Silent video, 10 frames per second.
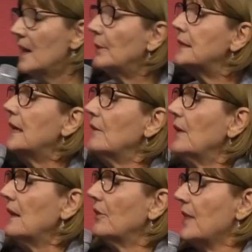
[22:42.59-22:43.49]
But
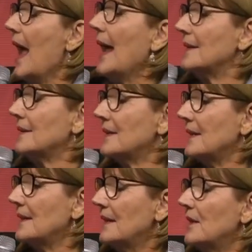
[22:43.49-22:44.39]
giving
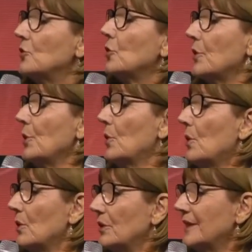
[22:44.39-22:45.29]
thanks to the
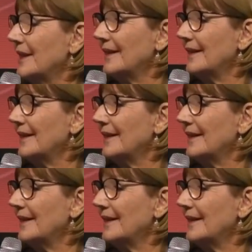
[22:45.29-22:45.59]
Lord